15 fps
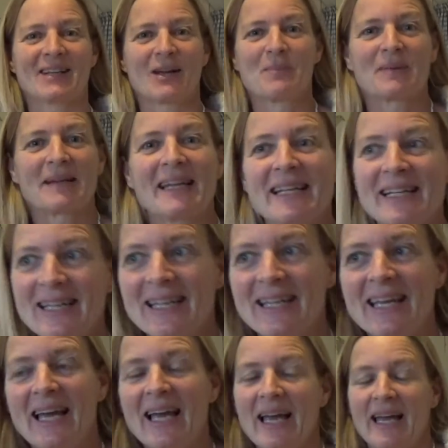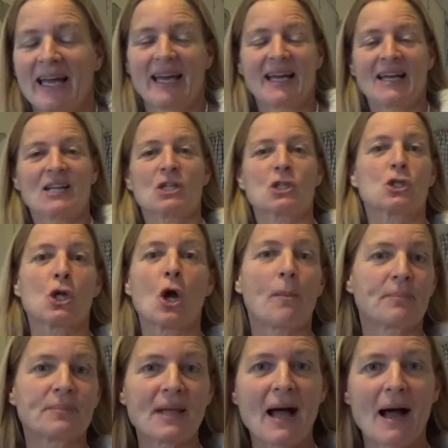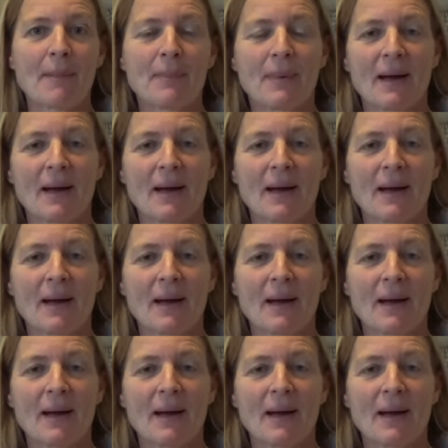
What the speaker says: completely chopped up.